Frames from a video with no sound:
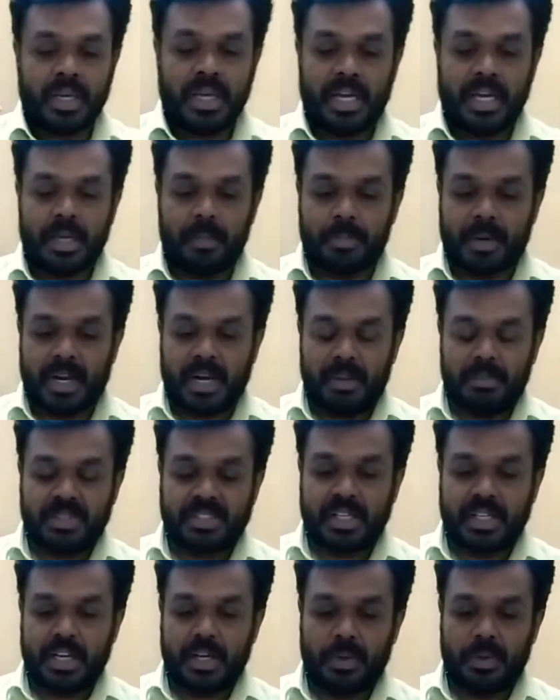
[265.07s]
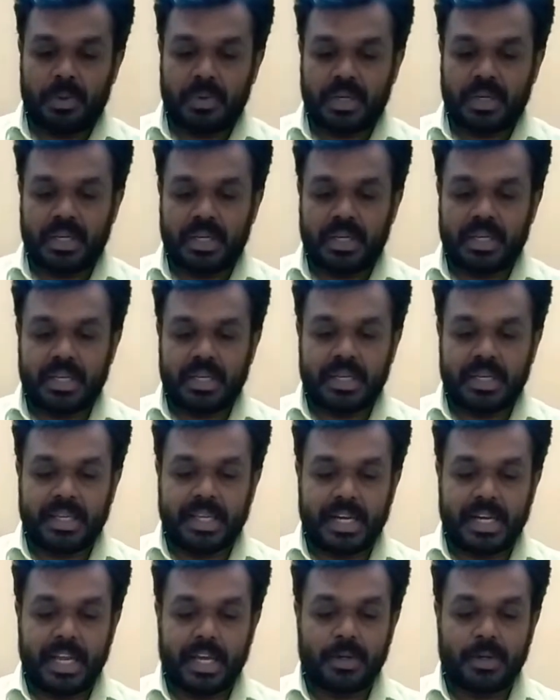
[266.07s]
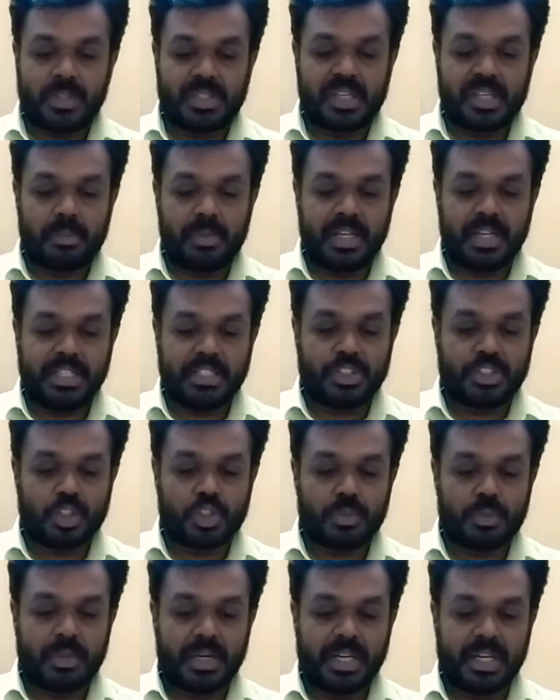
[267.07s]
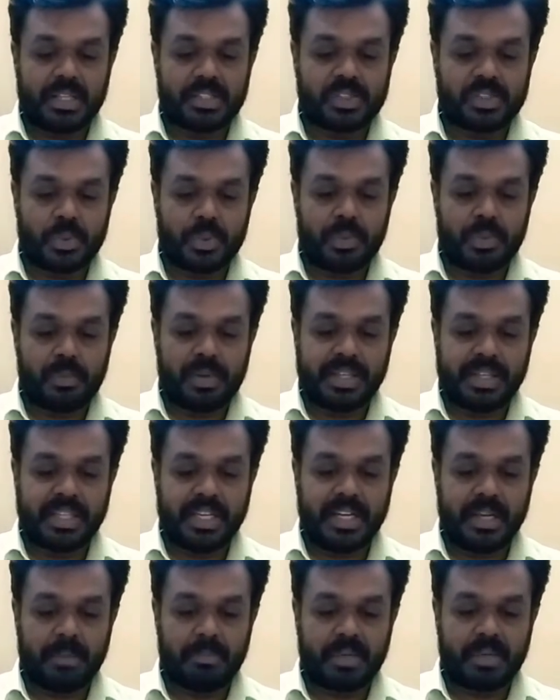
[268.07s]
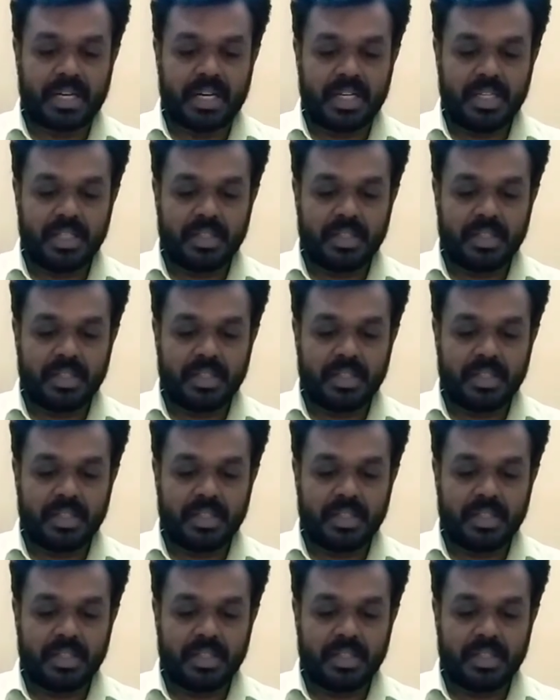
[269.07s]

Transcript: and promissory note, a negotiable instrument issued by the debtor